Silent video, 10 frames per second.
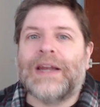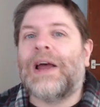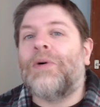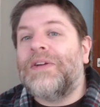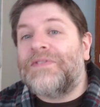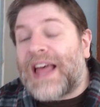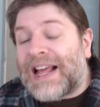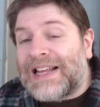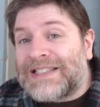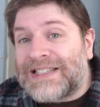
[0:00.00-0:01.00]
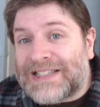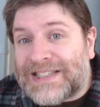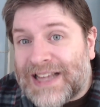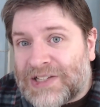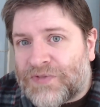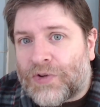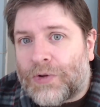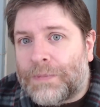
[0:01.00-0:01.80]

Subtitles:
Now, if that is successful,